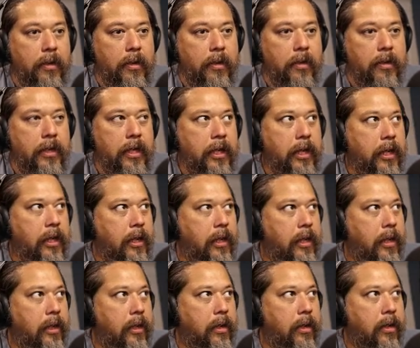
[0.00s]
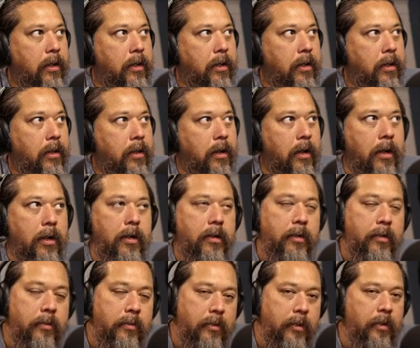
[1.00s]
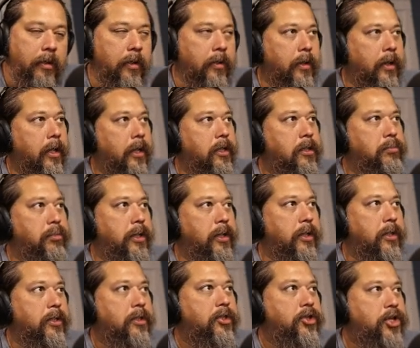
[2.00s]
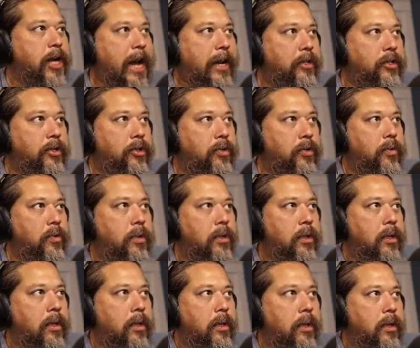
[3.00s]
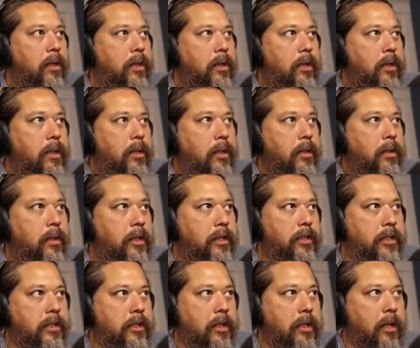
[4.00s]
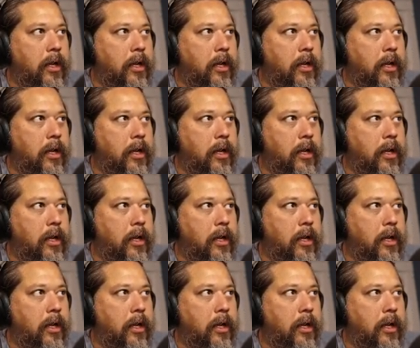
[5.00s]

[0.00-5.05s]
the, I know I got to explain this. Chat 2. This is,